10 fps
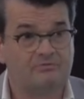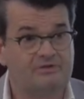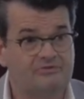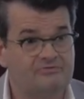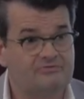
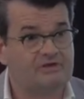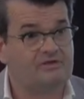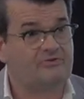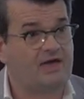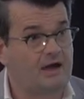This
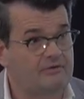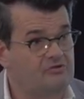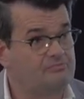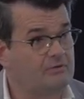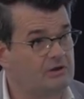is our
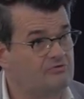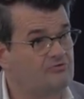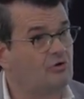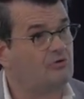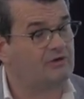
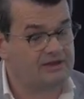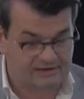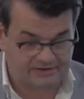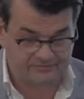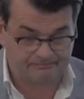experience of
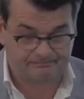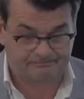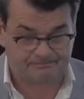legalism